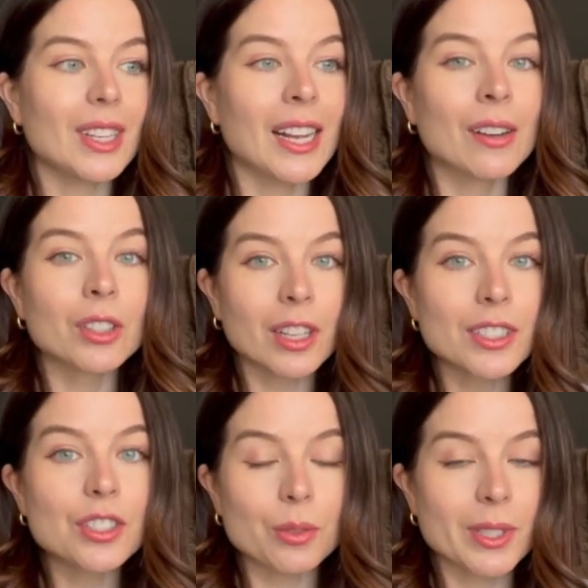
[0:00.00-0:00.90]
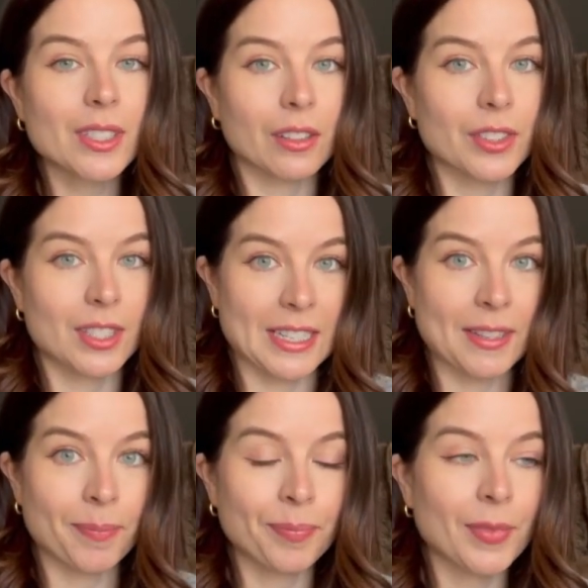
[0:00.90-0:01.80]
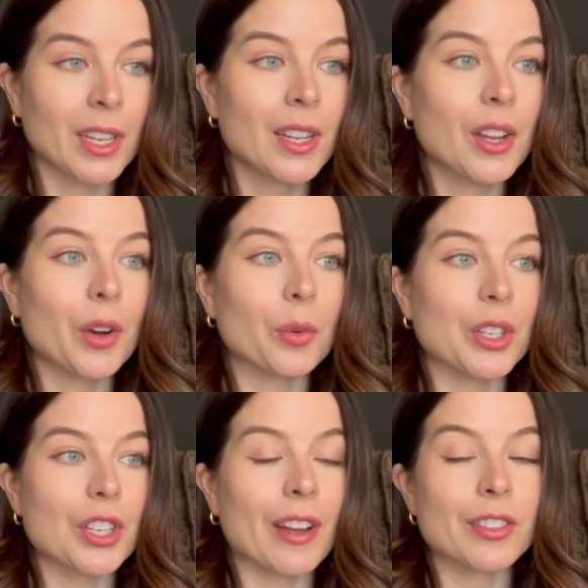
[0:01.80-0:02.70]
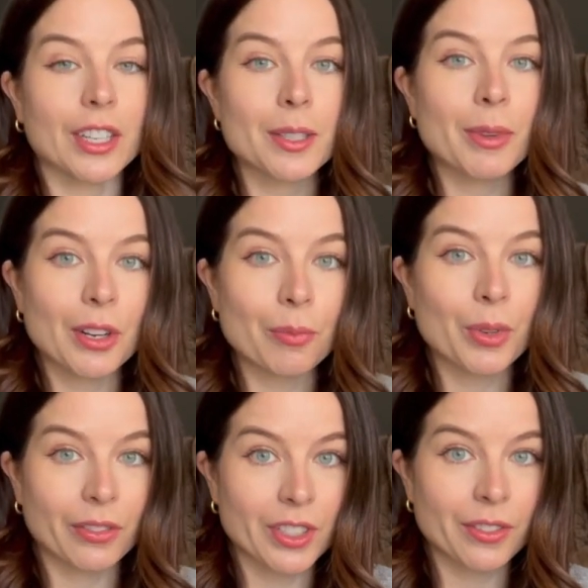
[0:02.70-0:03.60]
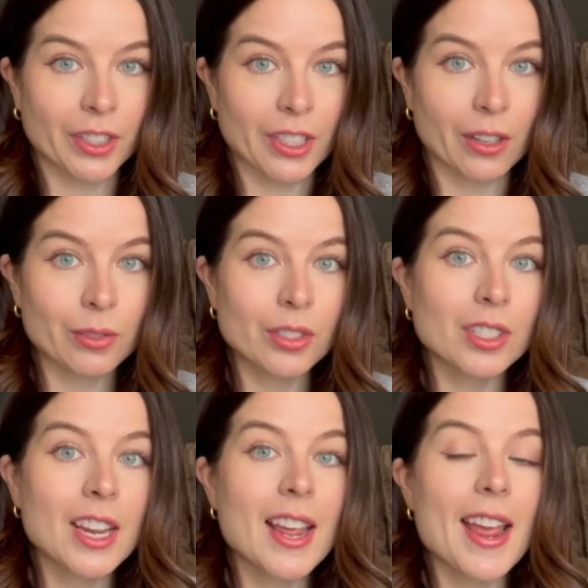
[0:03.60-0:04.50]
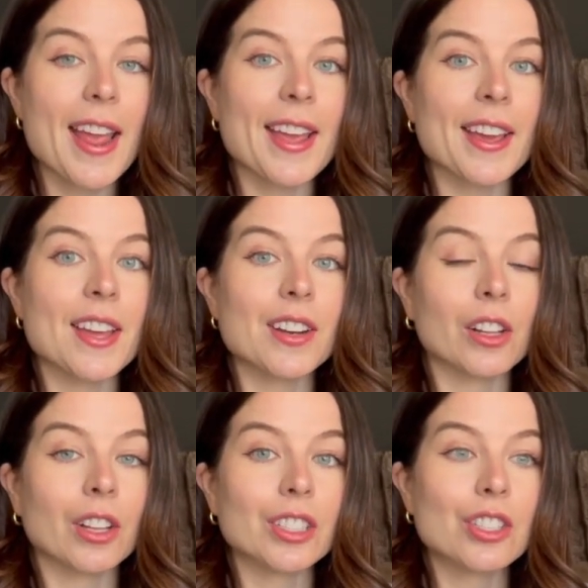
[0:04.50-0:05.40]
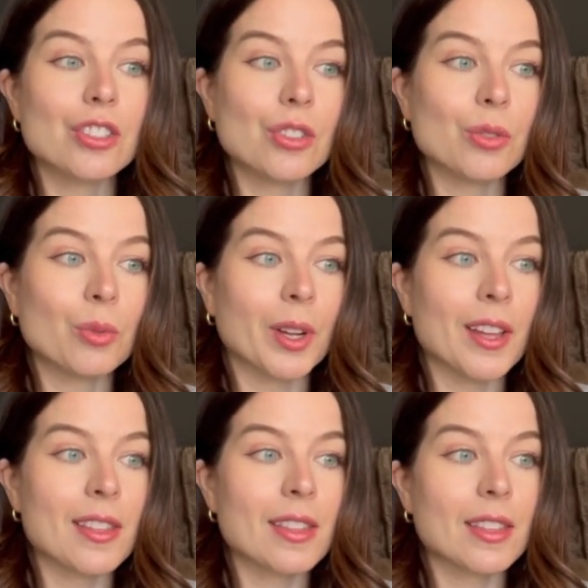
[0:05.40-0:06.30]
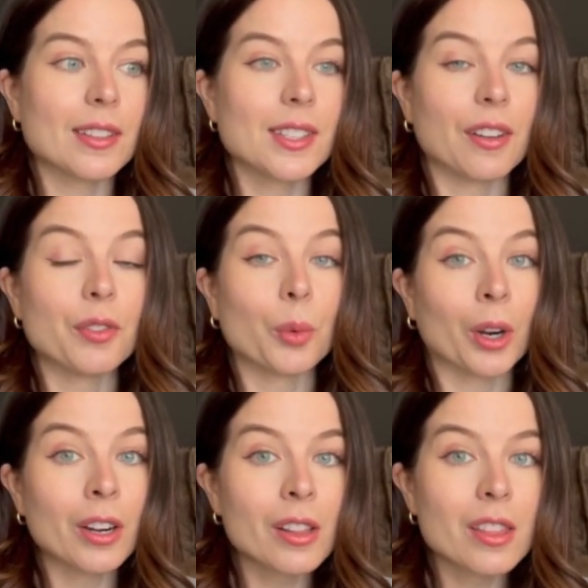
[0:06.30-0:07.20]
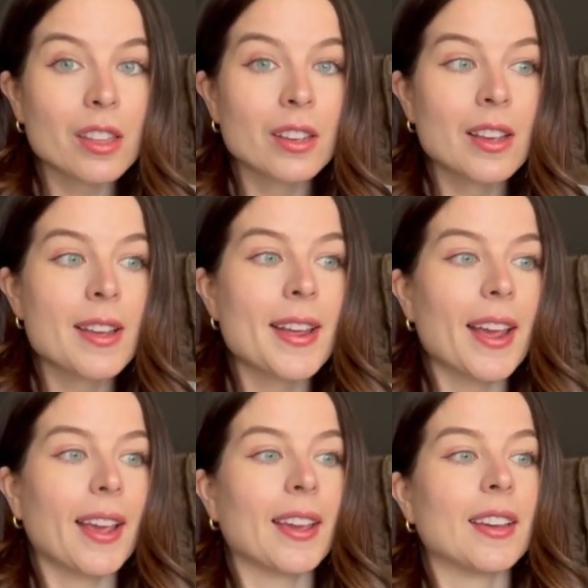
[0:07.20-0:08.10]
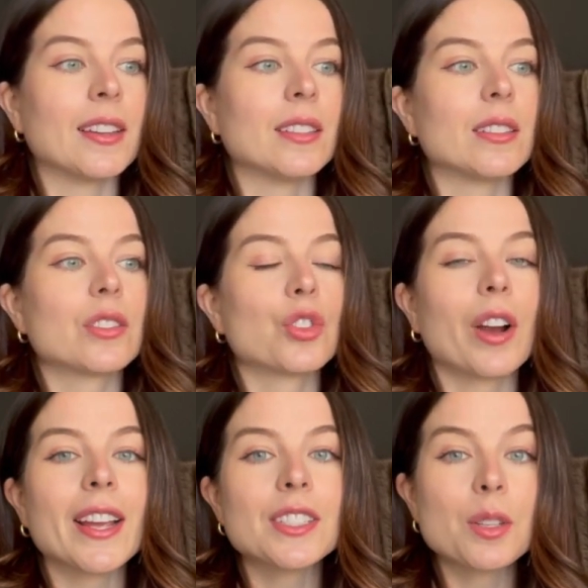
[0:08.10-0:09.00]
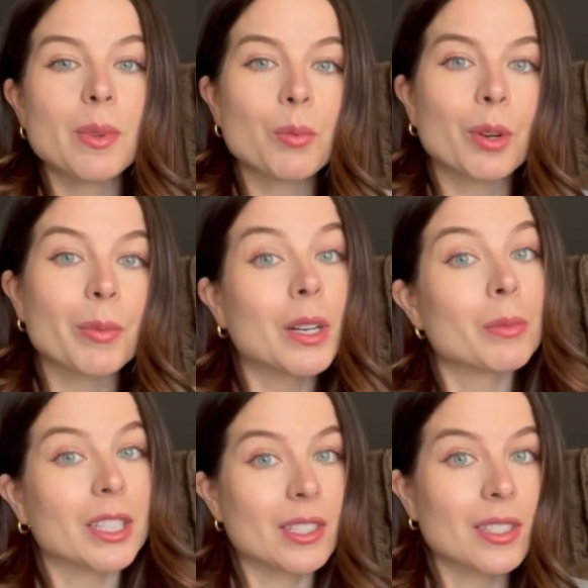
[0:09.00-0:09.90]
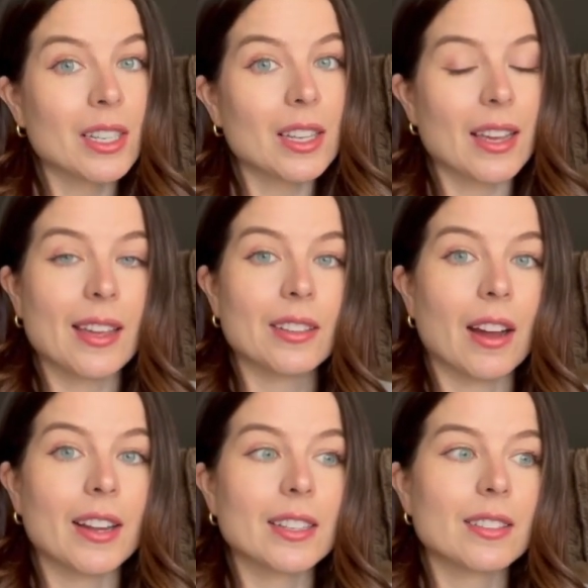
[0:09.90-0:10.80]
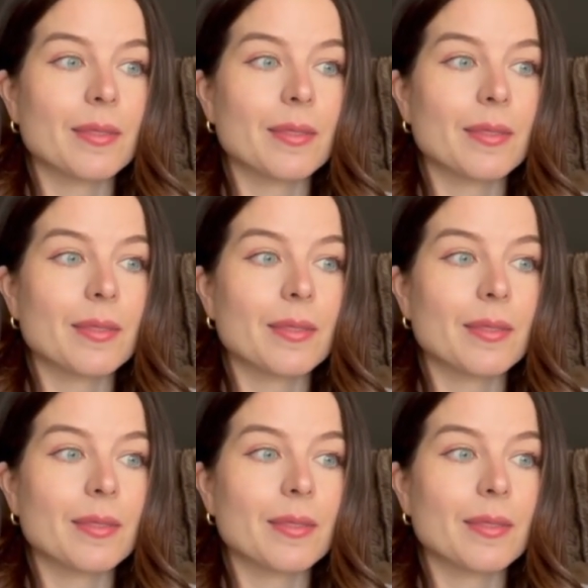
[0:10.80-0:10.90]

have a lot to do with self-esteem, which I've talked about in previous videos, and a lot to do with self-worth and trying to be more minimalistic and not